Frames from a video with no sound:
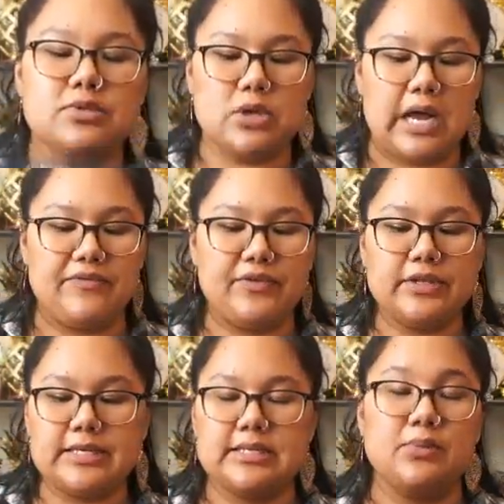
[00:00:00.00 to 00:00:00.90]
So I
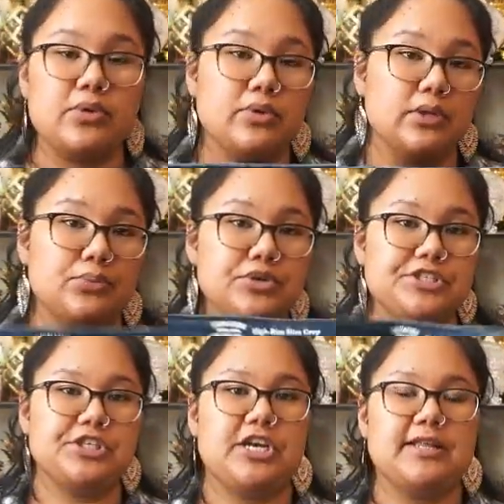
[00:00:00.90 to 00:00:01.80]
feel like somebody will
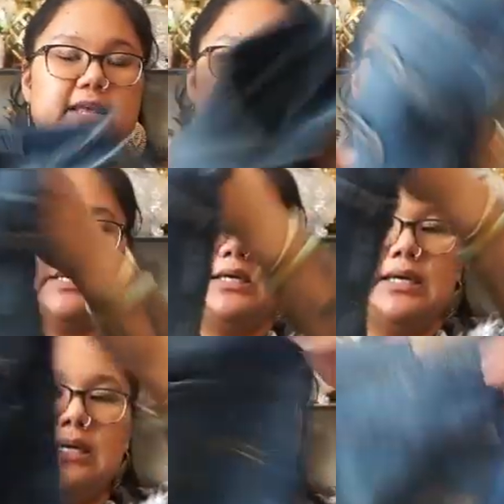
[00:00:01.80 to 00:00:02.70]
appreciate that
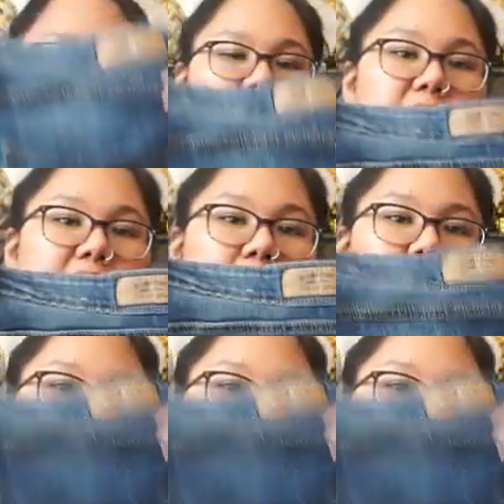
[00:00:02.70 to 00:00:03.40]
um, and